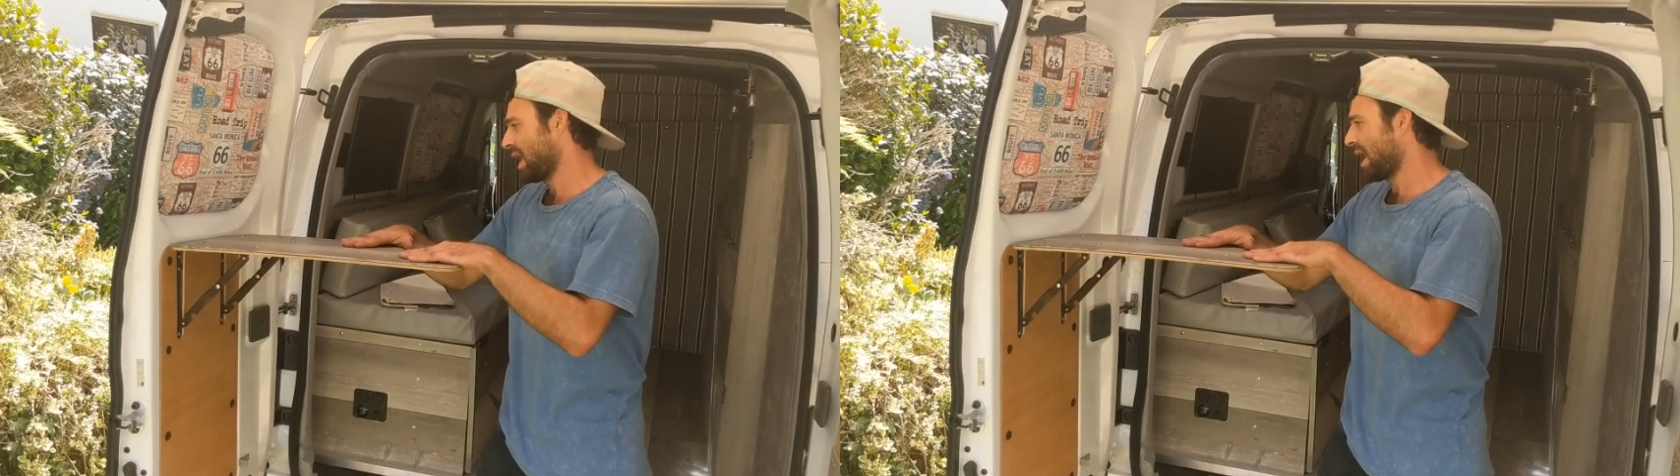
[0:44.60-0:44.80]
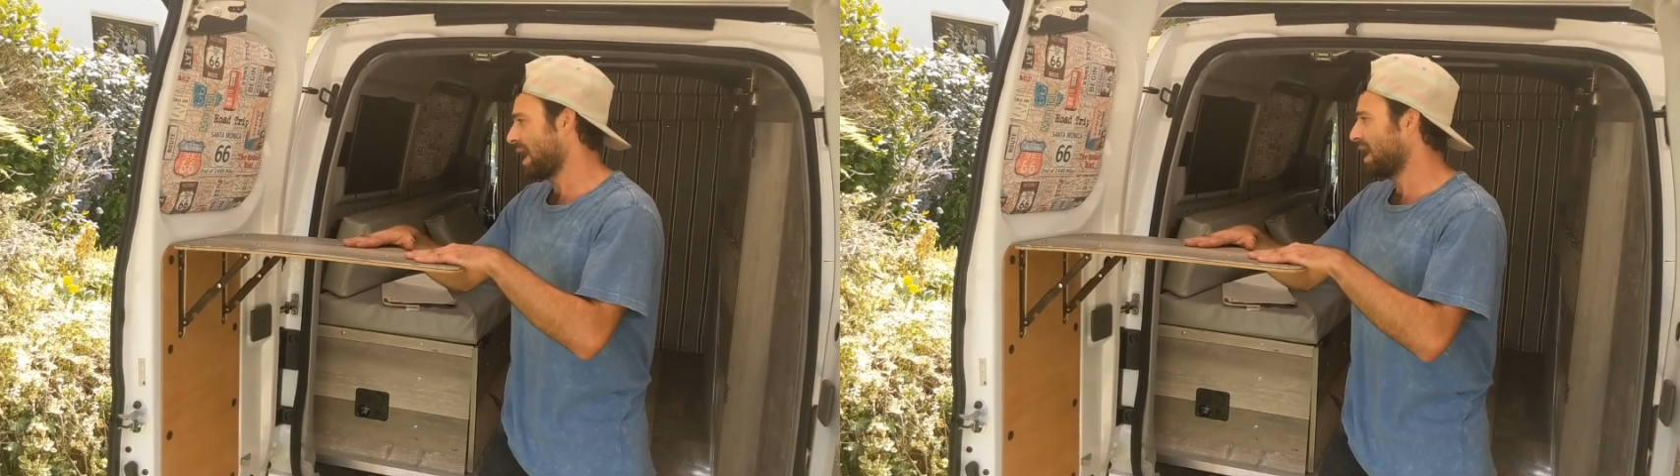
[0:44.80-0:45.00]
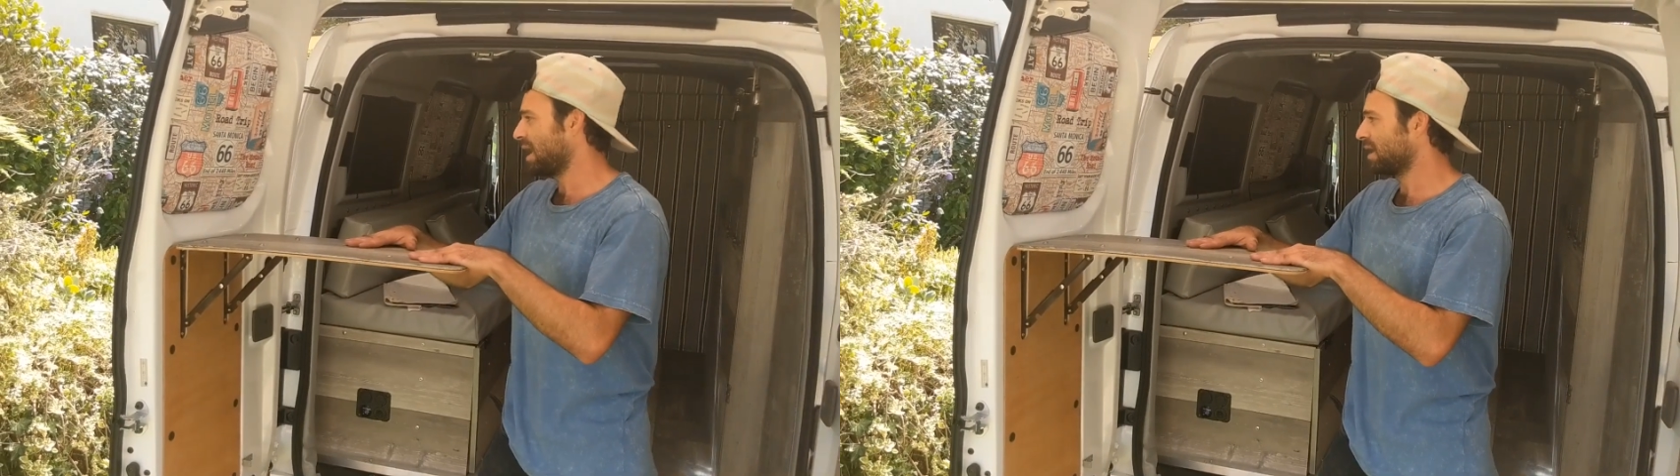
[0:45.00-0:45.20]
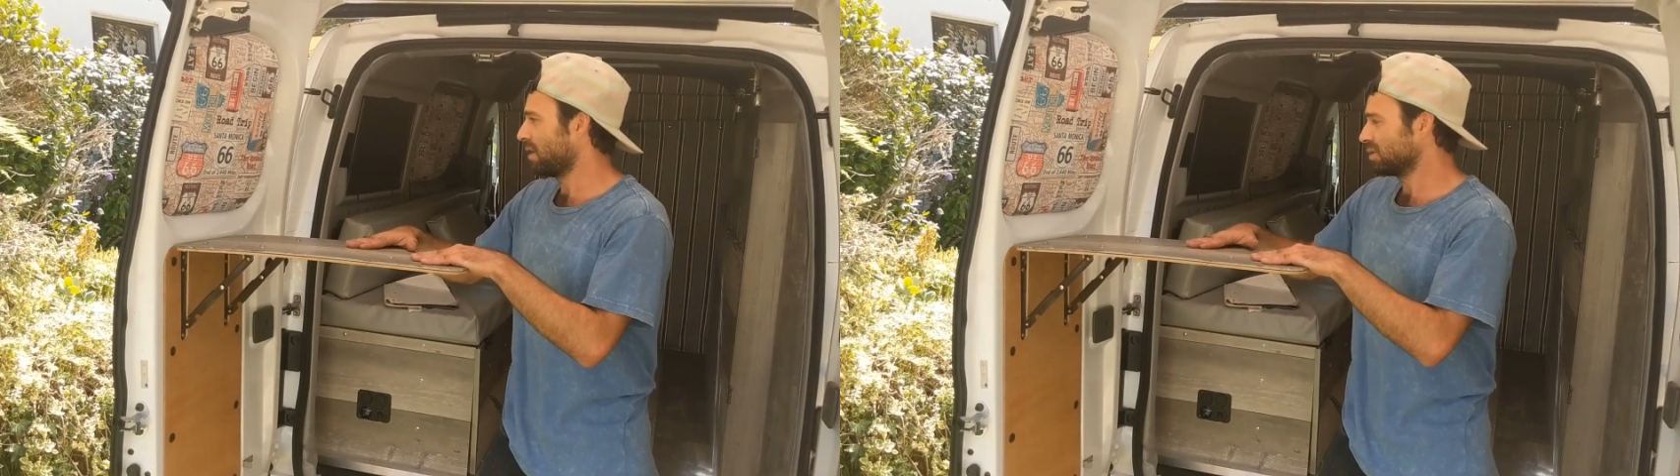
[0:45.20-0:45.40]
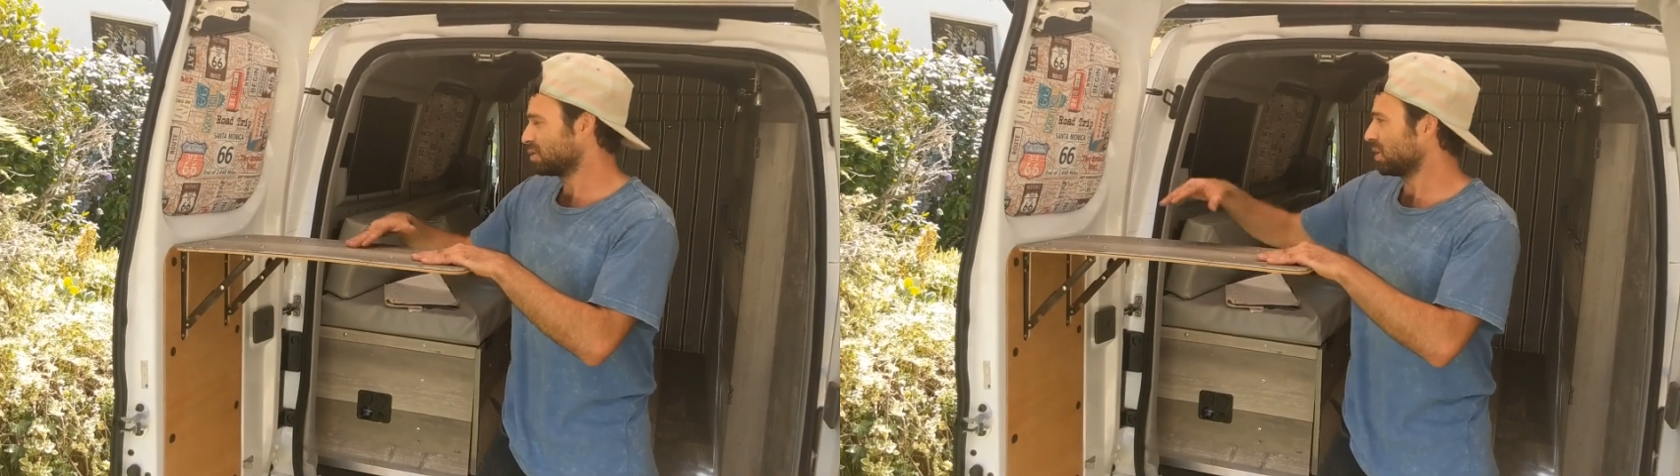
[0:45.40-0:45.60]
and
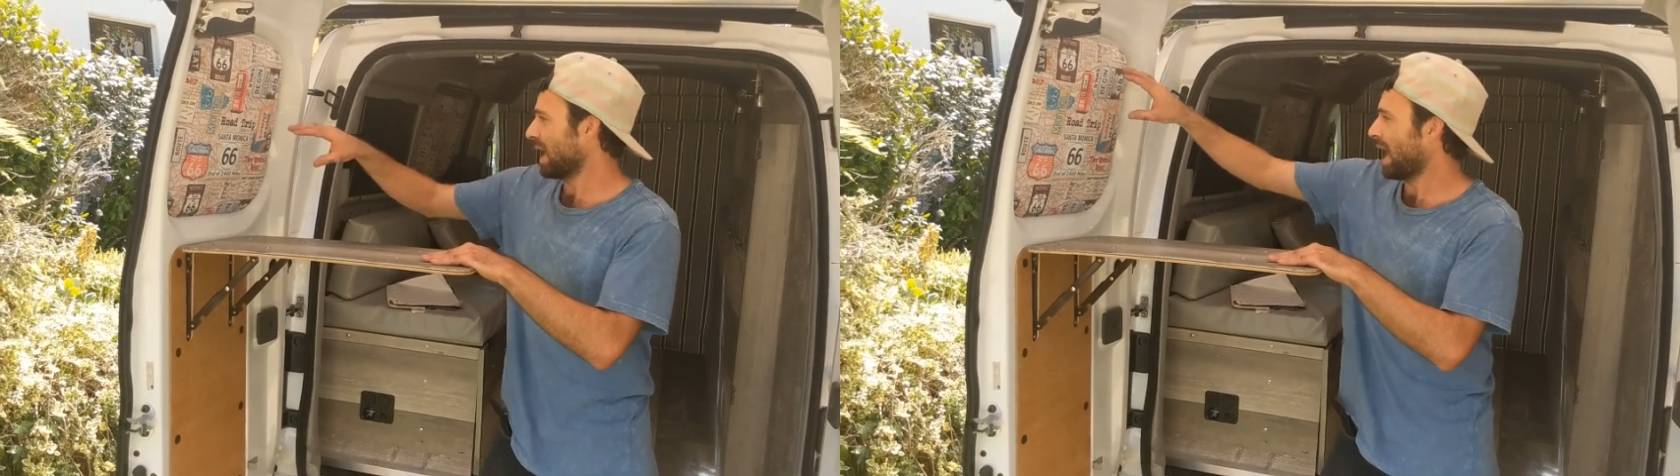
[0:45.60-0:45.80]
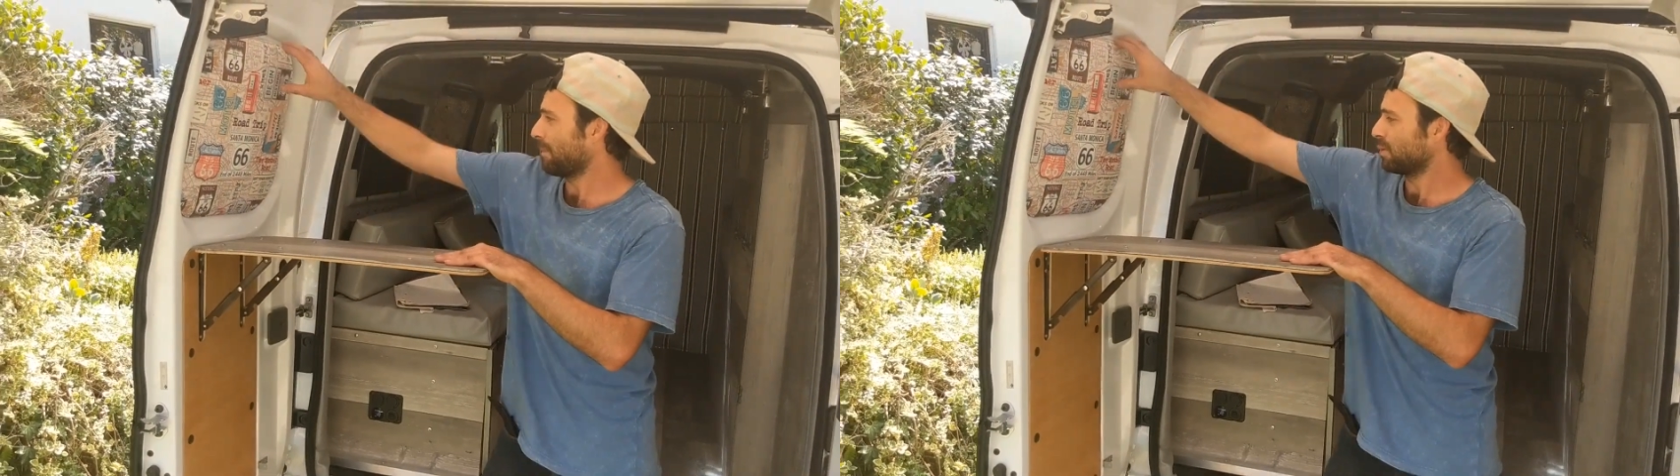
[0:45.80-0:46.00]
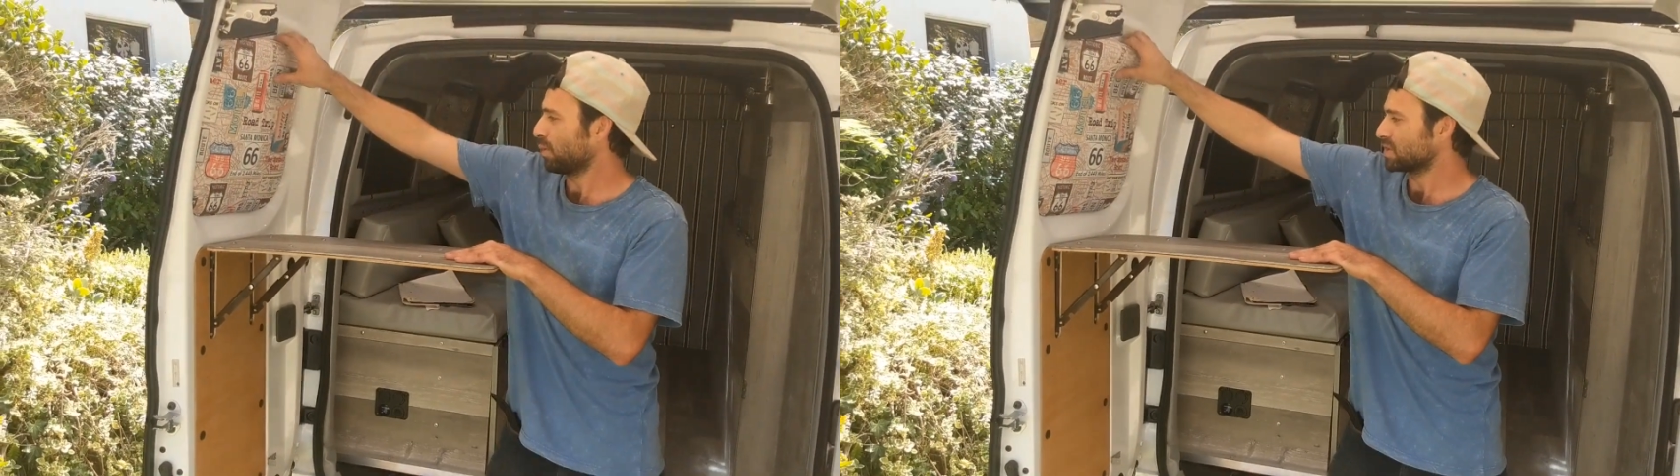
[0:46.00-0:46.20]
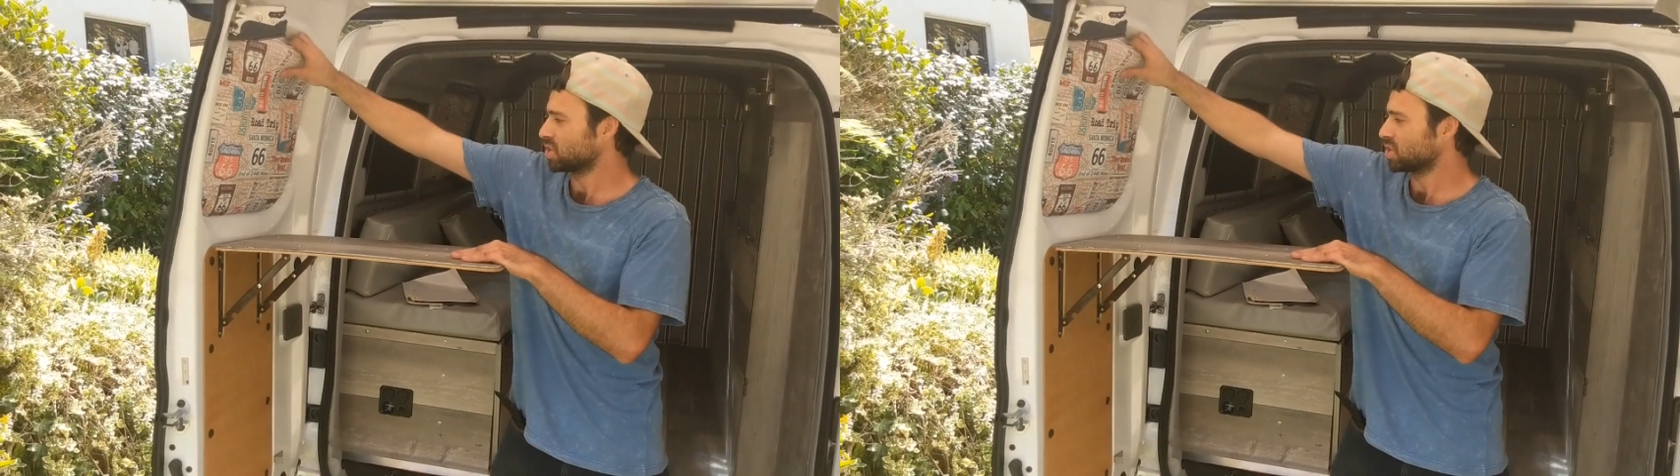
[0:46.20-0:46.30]
I was really happy the way